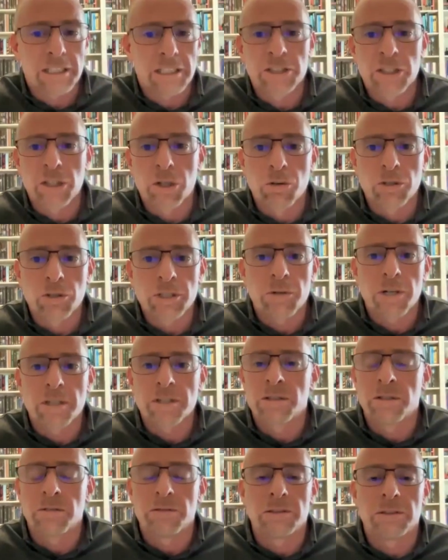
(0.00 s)
He's the only one
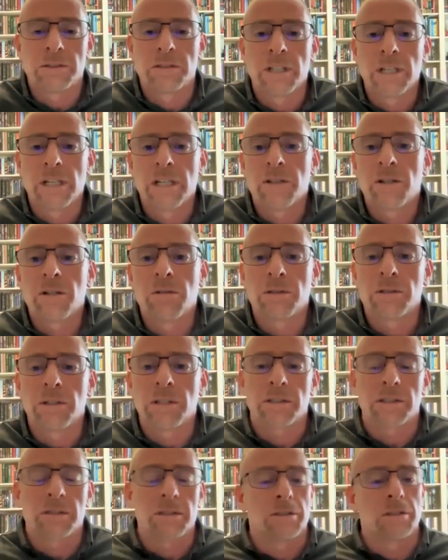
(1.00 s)
who who
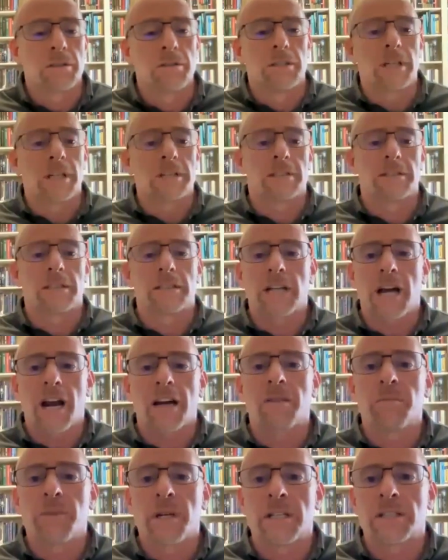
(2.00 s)
who does his
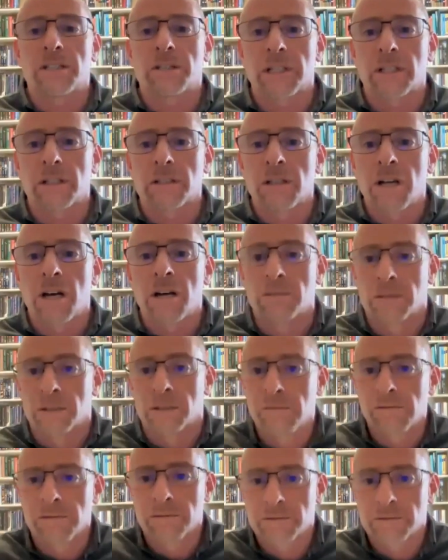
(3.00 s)
entire ministry alone,